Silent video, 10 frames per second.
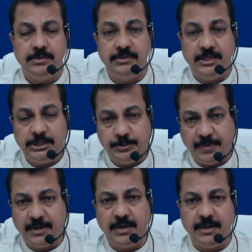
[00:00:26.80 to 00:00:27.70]
this
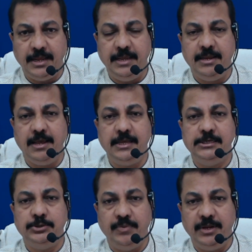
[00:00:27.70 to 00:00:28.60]
particular area
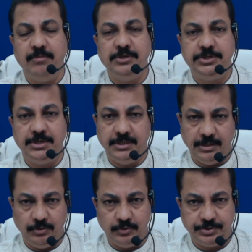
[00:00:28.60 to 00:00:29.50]
is very much in
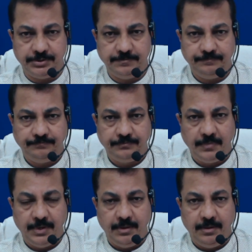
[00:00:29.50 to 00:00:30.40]
the news
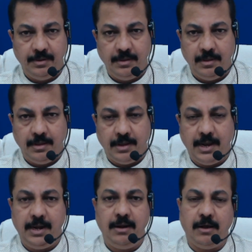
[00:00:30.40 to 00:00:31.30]

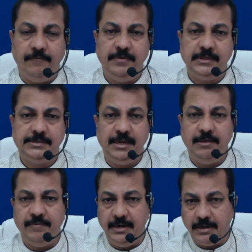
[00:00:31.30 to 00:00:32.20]
and obviously
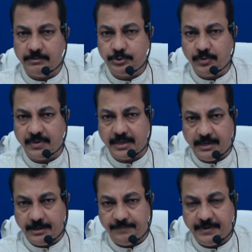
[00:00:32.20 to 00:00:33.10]
when it comes to our
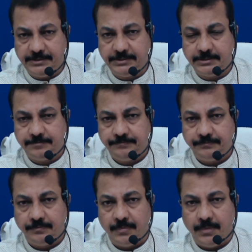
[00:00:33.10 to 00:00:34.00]
current affairs
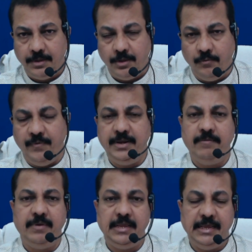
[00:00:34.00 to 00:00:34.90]

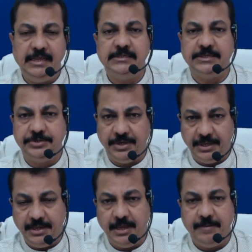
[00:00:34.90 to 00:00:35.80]
whenever any such
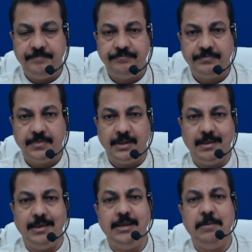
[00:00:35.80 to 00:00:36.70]
area
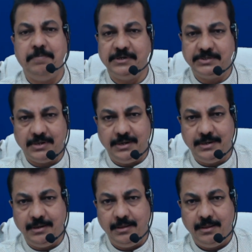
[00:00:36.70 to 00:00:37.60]
any
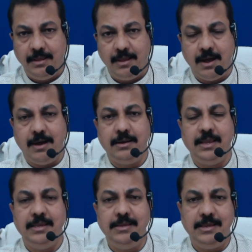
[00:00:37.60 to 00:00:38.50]
personality or
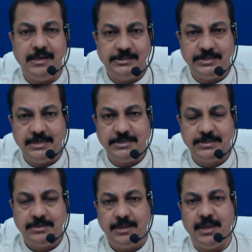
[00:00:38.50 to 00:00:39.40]
any incident
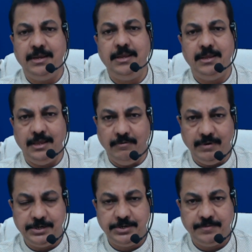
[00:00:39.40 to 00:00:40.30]
any
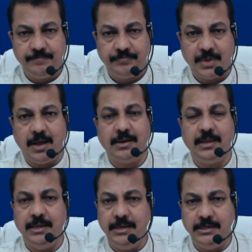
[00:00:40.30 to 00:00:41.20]
event or
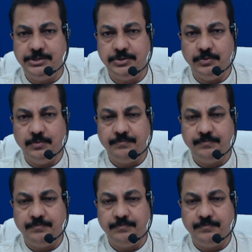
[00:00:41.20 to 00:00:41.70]
any issue